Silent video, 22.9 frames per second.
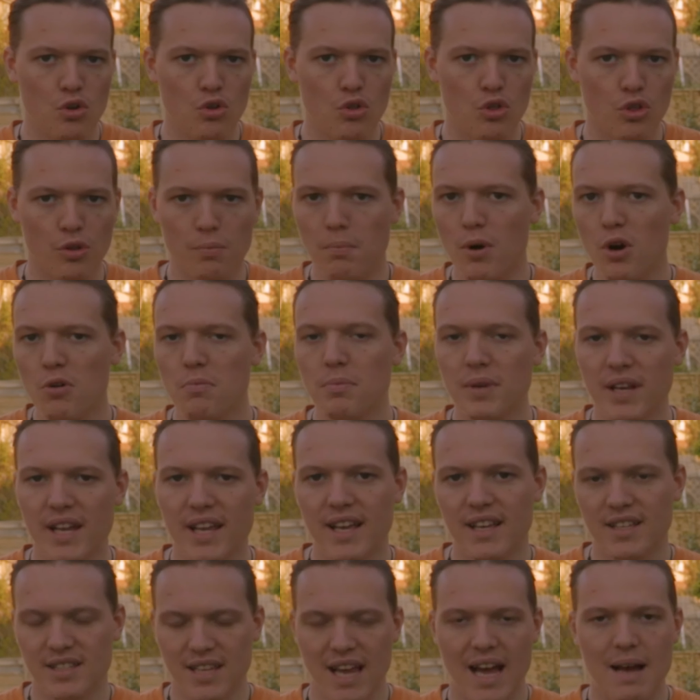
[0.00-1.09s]
The moment
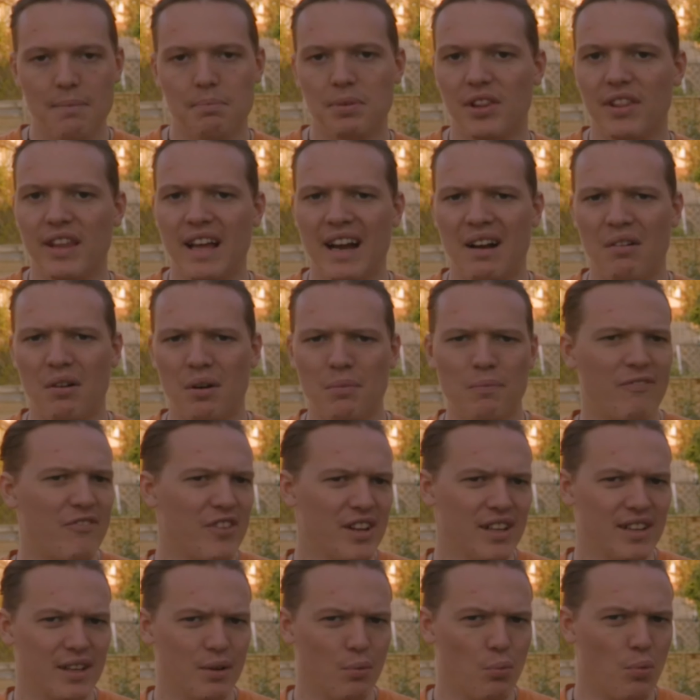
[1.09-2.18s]
it has happened now, I'm
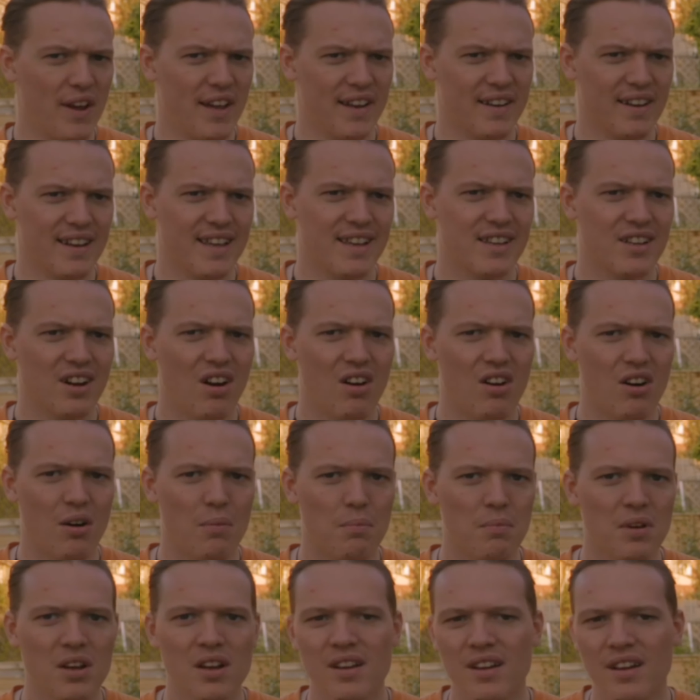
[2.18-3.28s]
feeling weirdly
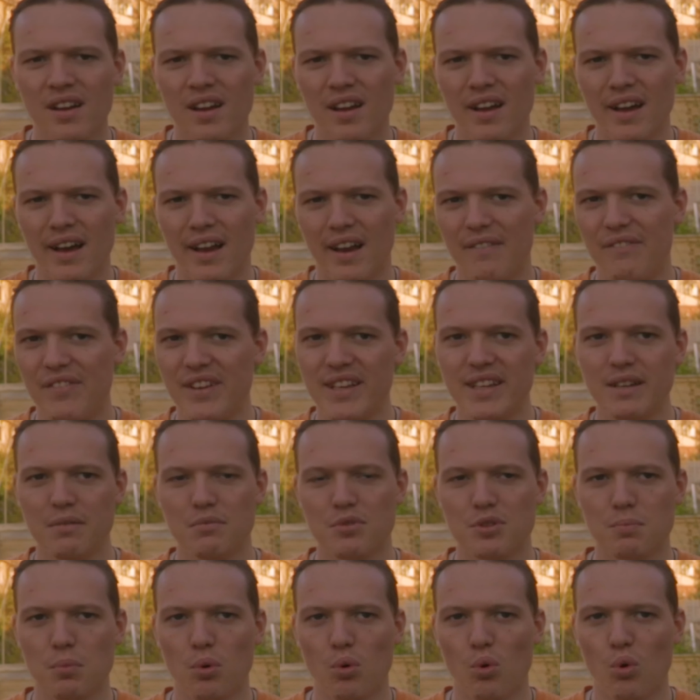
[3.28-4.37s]
calm. And I think it
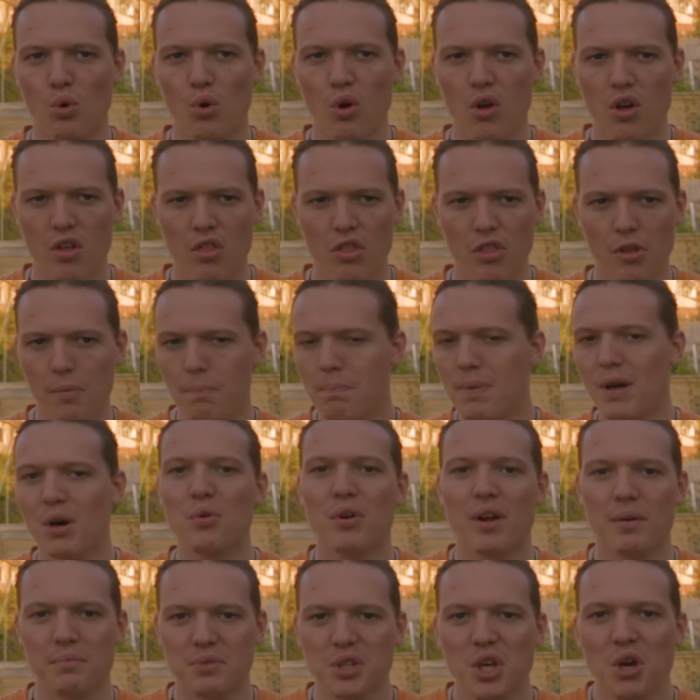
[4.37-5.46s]
was more the
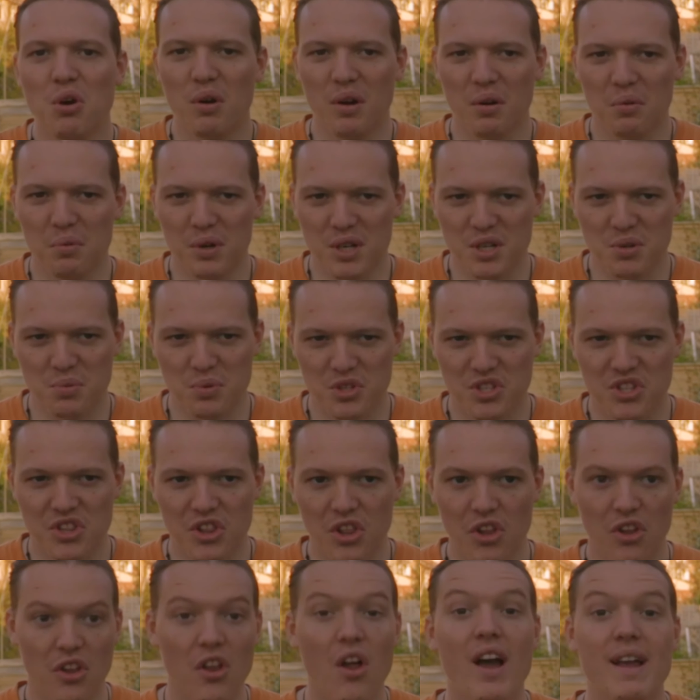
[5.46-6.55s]
build up to it, which was
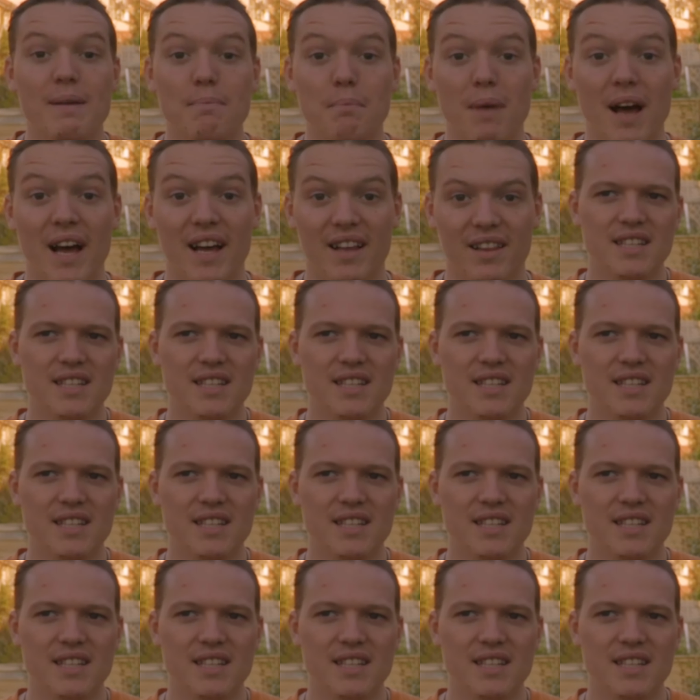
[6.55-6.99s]
the nightmare.